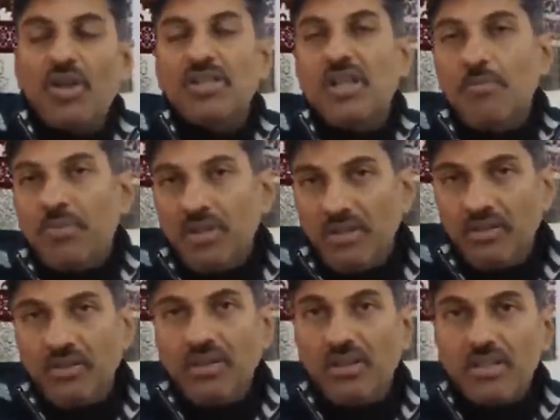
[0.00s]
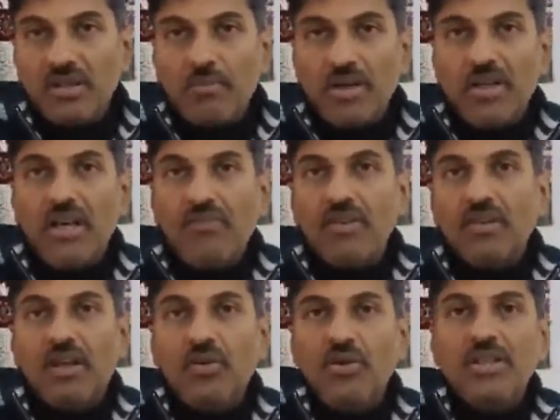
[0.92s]
So for example, somebody
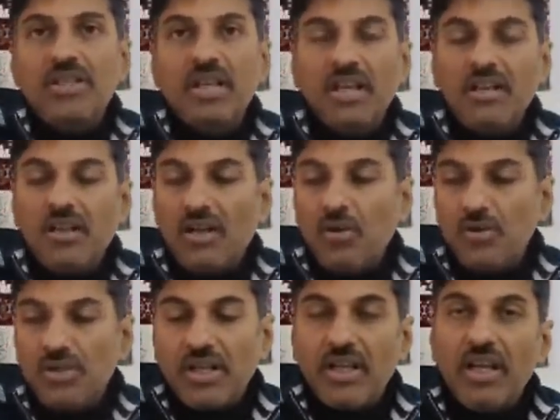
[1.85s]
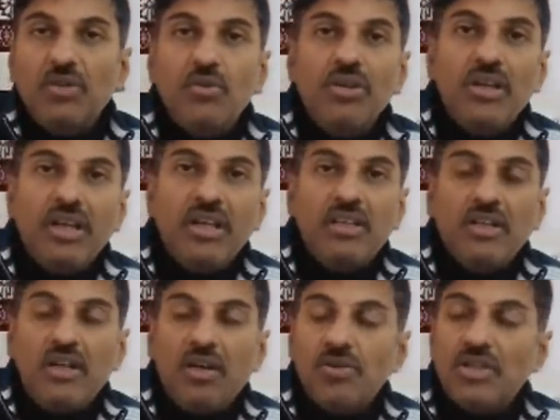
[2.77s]
have a Rahu in second house and Ketu in
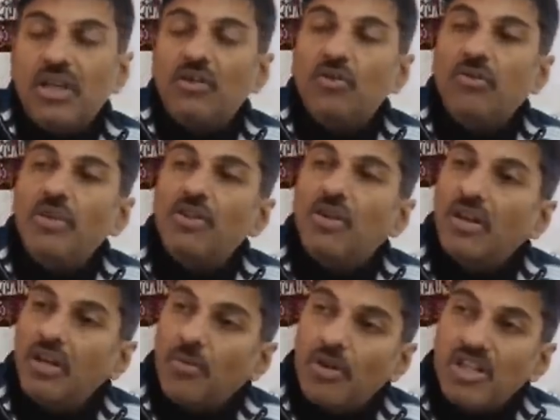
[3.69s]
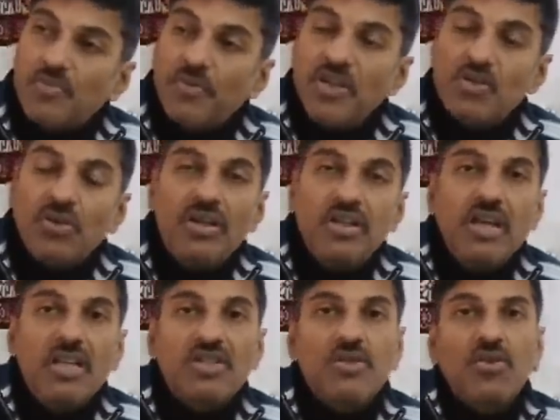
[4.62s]
8th house. Ketu will be talking about
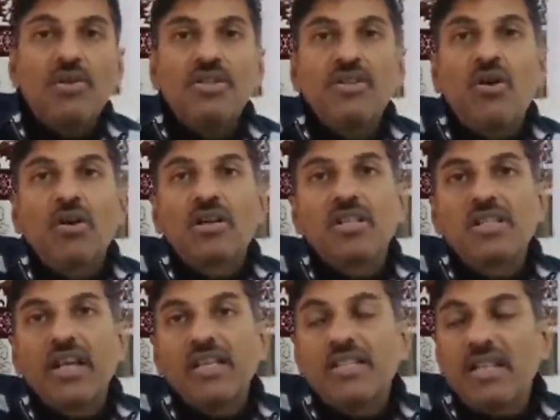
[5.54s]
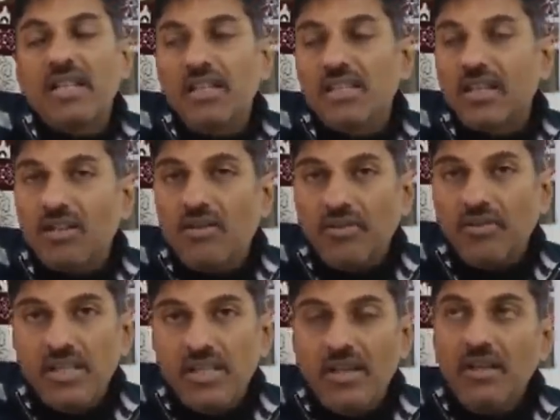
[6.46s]
spirituality, astrology, occult science and these kind of
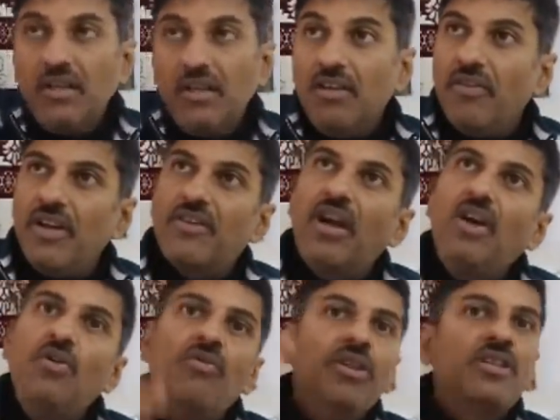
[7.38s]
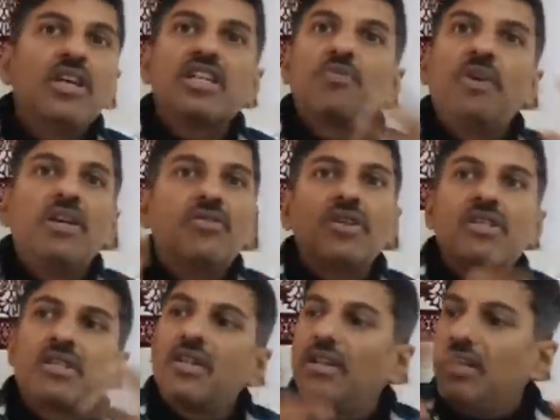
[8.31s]
things. When Rahu will just be
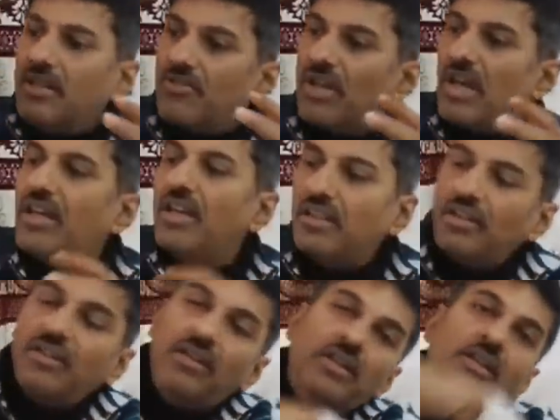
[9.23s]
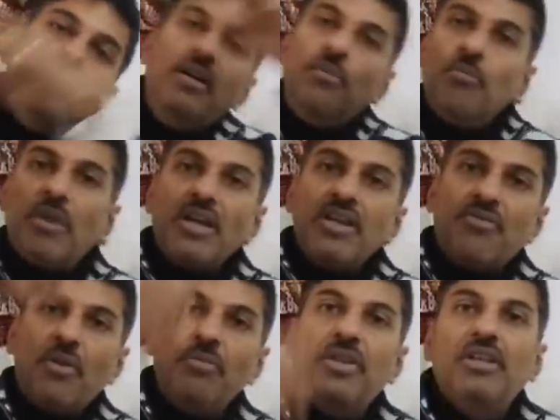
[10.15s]
interested in dragging the money
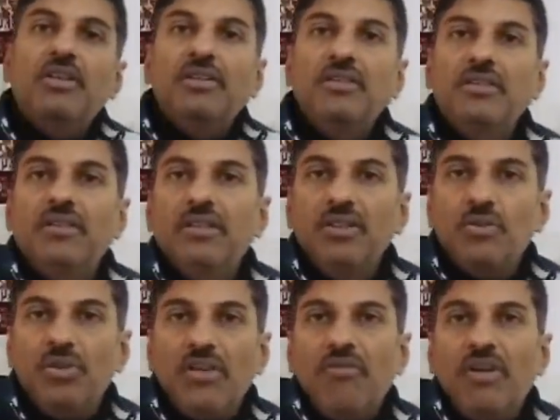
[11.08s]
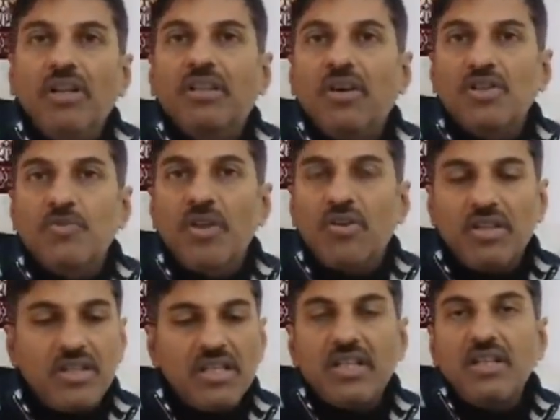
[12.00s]
from there to their wealth house because
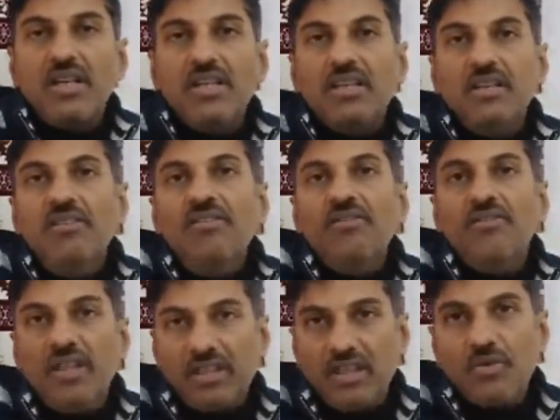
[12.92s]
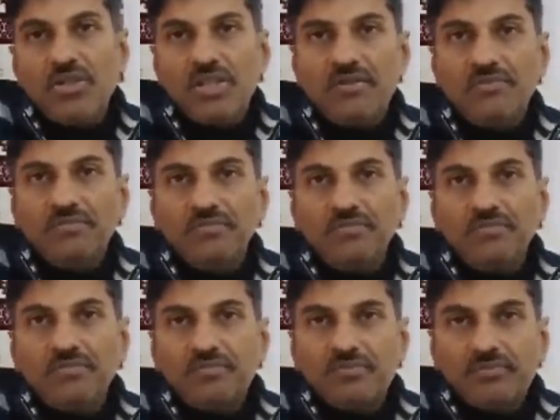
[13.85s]
it is sitting in their wealth house.
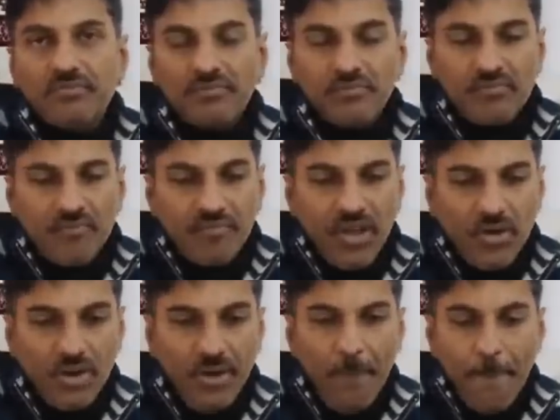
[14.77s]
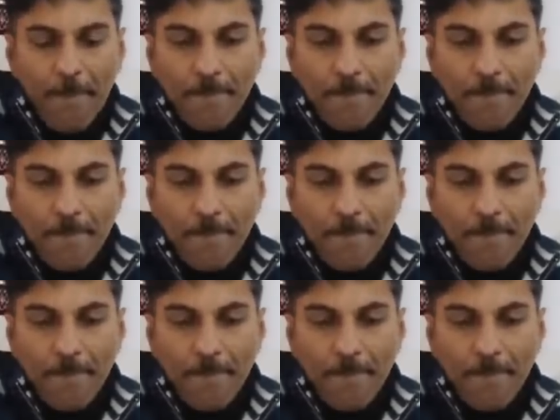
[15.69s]
Okay.